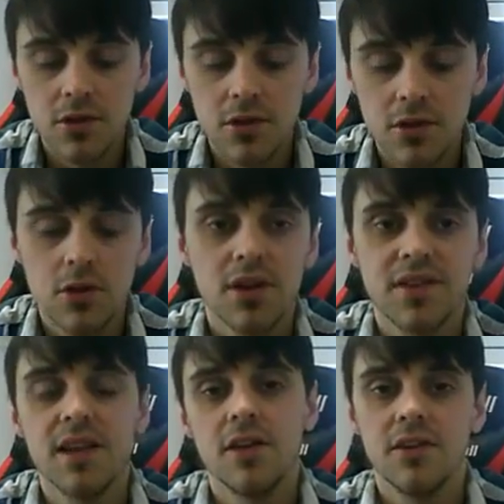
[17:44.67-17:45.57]
you
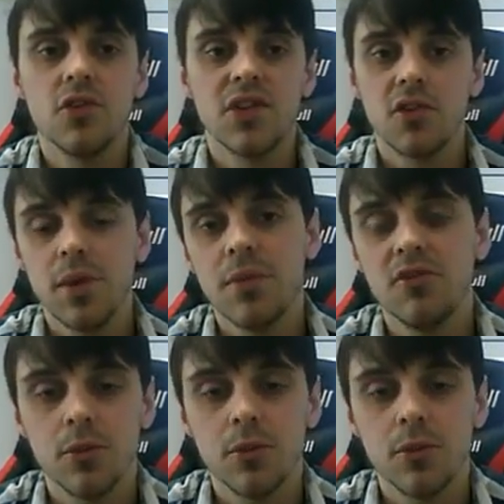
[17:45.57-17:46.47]
understand that there's no
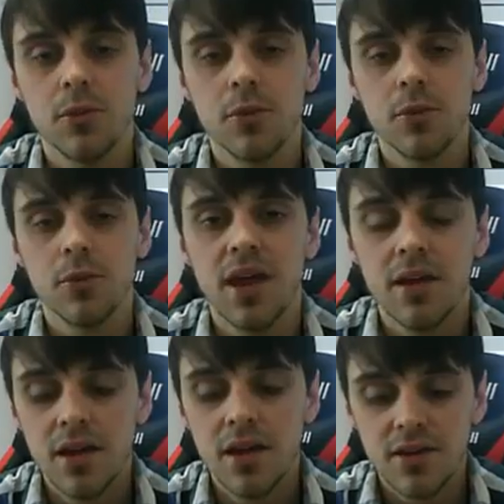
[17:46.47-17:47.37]
sales being made from that.
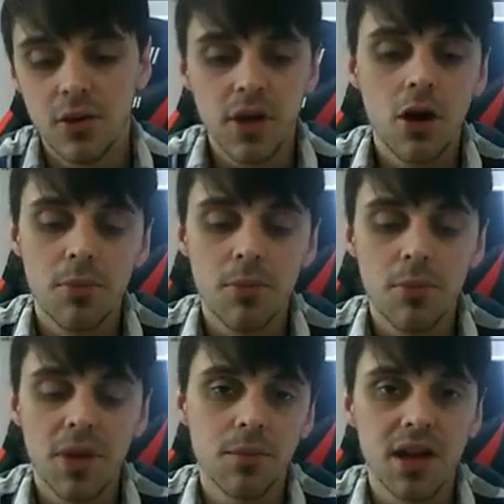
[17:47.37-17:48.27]
So we can't
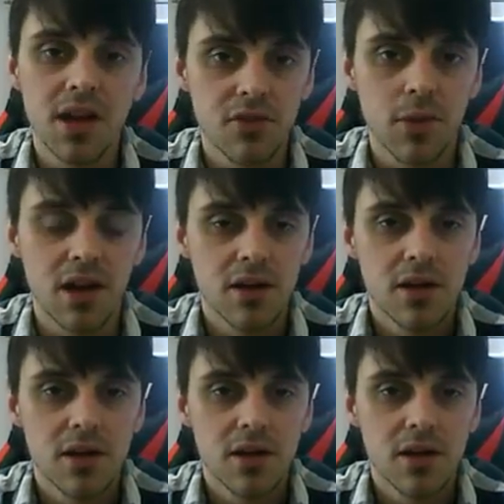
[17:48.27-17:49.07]
make money from that.